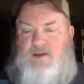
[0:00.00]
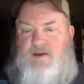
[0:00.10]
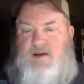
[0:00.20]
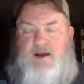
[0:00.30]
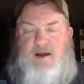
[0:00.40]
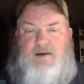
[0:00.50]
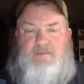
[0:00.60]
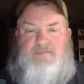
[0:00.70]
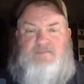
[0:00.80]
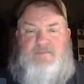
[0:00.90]

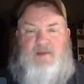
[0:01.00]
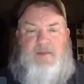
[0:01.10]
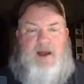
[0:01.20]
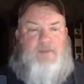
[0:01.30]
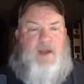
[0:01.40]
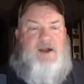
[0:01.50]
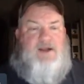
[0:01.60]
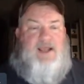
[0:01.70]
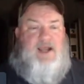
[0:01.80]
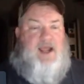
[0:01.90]
About
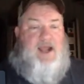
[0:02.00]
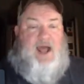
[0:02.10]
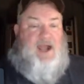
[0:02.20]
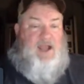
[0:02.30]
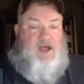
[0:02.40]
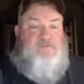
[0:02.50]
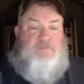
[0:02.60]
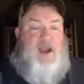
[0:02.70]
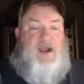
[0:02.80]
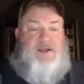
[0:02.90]
Browning, and I love
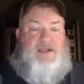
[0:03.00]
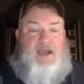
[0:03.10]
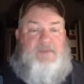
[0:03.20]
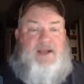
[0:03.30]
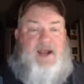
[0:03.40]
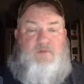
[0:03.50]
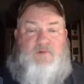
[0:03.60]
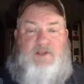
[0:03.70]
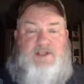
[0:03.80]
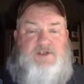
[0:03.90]
Browning. I mean, I
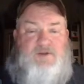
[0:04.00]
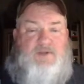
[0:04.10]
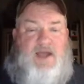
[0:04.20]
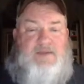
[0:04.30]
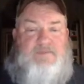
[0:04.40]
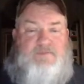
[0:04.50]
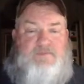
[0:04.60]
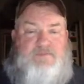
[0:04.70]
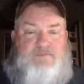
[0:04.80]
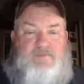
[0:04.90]
really do like
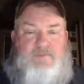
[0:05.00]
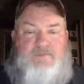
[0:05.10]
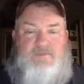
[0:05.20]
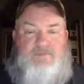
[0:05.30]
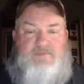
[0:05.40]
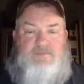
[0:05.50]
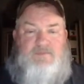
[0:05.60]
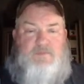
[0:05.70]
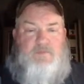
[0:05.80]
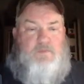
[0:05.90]

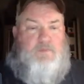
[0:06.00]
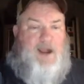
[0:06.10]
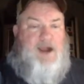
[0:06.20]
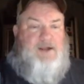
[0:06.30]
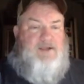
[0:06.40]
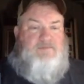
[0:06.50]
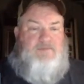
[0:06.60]
Browning